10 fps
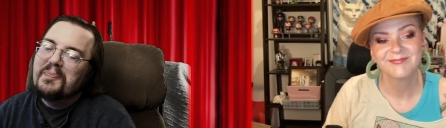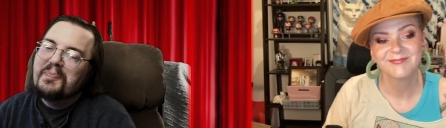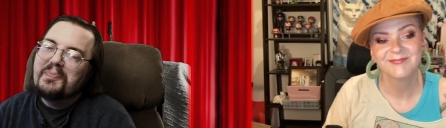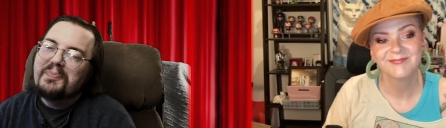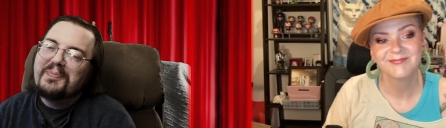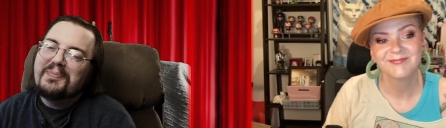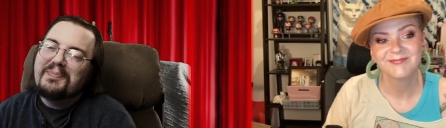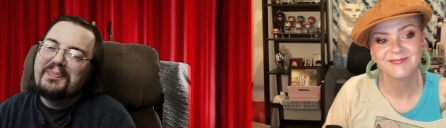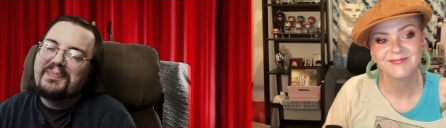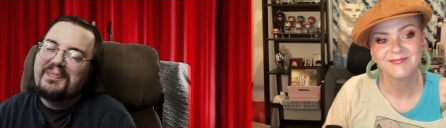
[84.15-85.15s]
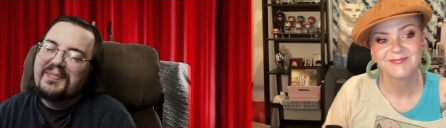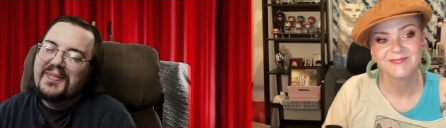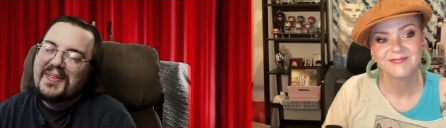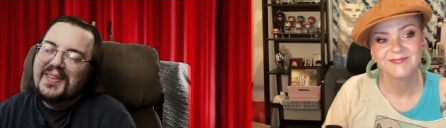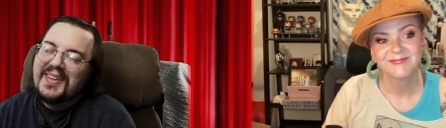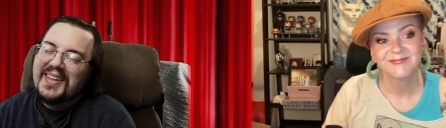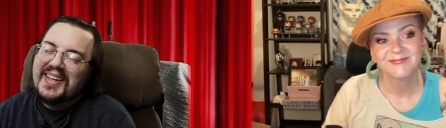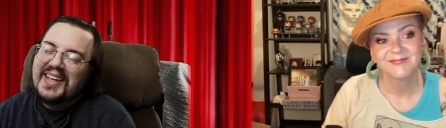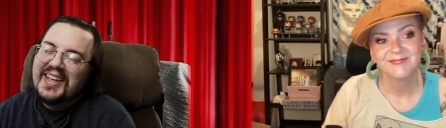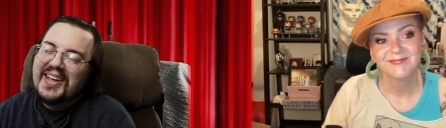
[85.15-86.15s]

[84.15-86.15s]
[no speech]